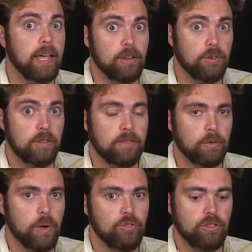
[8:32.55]
into
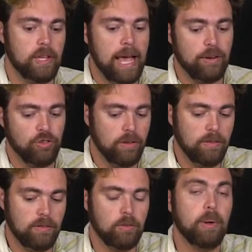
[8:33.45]
consideration the
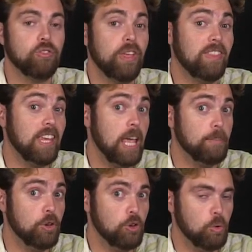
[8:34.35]
actions, much like the
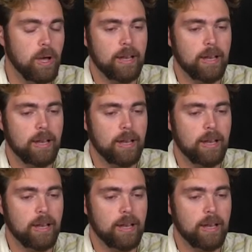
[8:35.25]
game Coup.